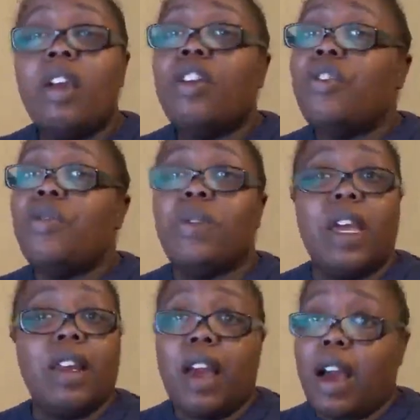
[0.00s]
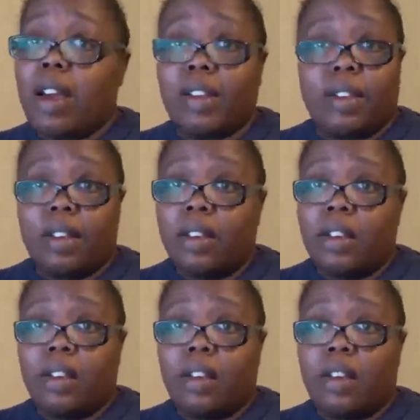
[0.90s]
You cannot,
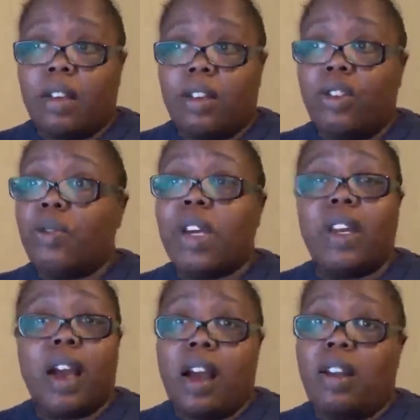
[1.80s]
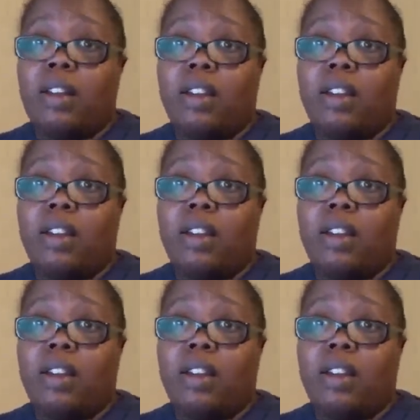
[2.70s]
you cannot